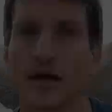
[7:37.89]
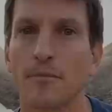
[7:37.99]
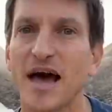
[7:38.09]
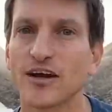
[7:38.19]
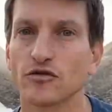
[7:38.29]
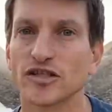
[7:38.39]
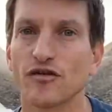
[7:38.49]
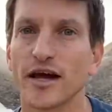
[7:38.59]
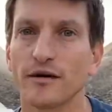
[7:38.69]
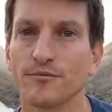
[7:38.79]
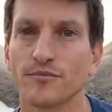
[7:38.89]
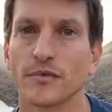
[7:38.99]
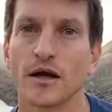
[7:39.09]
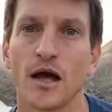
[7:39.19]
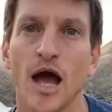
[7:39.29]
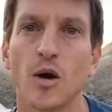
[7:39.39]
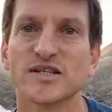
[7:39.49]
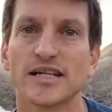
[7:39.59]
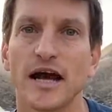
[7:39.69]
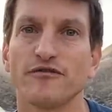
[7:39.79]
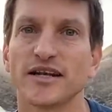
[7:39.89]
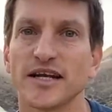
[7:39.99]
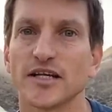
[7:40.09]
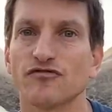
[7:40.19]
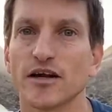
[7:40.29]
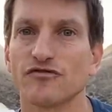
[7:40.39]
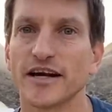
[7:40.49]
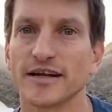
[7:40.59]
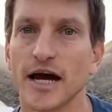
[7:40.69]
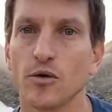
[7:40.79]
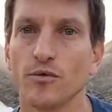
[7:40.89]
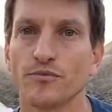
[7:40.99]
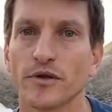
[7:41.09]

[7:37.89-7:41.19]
Back to Israel. How is life in Israel right now?